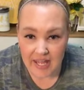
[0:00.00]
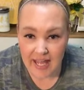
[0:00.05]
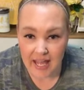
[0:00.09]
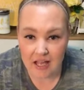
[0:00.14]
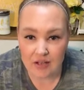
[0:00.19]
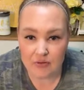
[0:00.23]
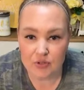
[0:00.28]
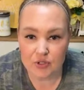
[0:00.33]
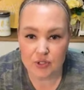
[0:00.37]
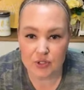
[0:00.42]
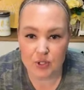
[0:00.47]
They
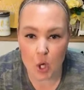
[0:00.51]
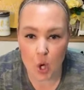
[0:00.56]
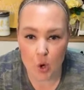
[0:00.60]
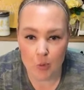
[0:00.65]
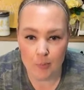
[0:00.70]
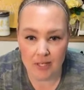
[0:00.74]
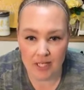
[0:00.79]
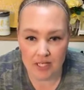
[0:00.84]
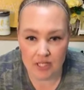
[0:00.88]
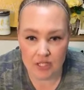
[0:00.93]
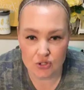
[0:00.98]
have
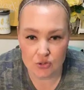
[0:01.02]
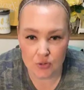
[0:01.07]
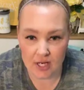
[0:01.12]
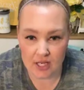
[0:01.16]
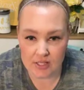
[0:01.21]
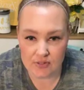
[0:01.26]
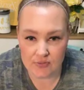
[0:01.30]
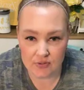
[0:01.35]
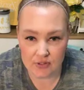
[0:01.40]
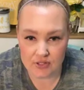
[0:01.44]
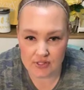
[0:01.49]
so many
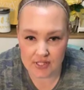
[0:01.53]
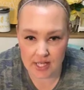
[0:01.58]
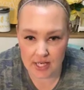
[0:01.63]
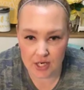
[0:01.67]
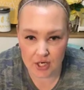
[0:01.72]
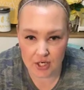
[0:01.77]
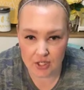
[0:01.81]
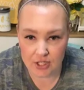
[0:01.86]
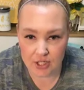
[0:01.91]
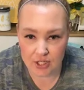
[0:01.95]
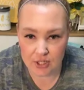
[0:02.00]
transfers
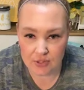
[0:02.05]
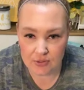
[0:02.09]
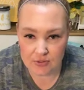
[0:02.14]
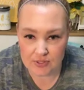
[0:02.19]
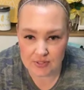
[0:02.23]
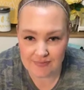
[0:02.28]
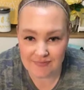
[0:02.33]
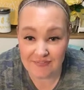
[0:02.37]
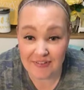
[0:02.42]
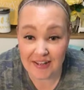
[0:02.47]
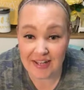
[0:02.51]
that are
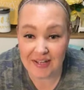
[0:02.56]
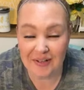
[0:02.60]
cute.